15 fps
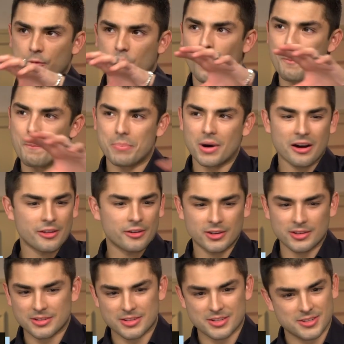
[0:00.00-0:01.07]

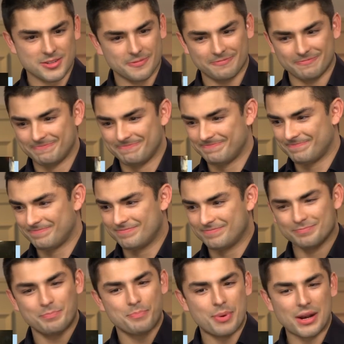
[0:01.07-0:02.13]
compadres,
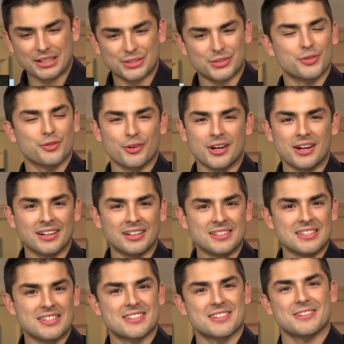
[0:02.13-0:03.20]
best
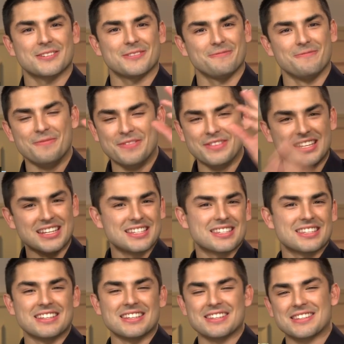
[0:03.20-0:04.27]
friends,
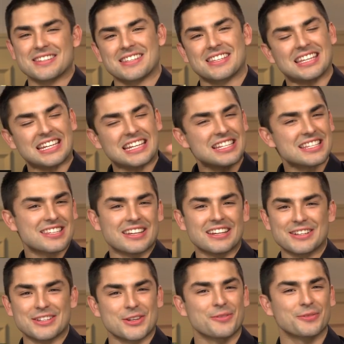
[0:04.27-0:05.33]
nieces,
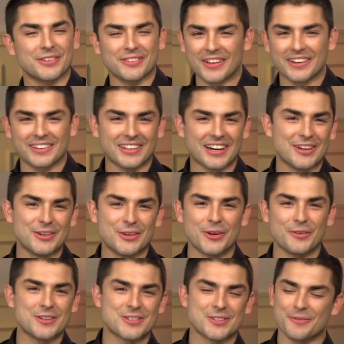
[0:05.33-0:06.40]
quince, something like that. You know what
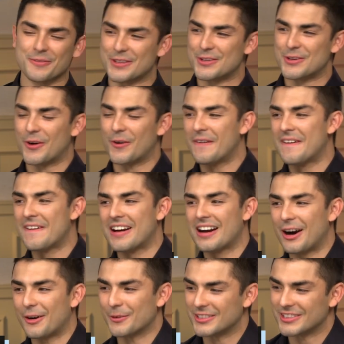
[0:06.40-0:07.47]
I mean? You know
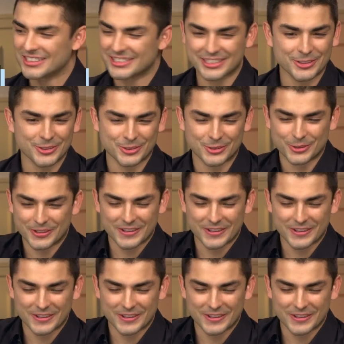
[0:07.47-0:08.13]
how we Latinos do